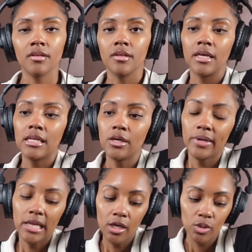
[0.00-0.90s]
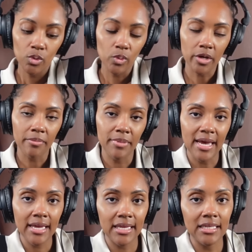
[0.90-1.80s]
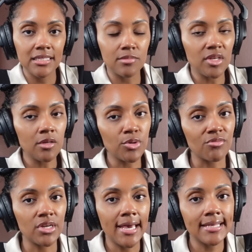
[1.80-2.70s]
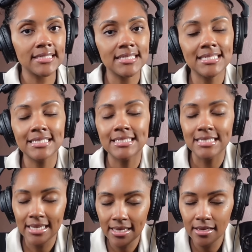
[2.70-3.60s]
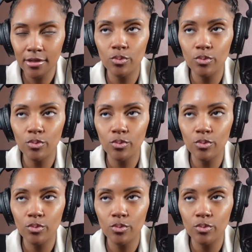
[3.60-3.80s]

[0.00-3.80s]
Hello, hello, welcome back. It is me, BrittReacts, and today,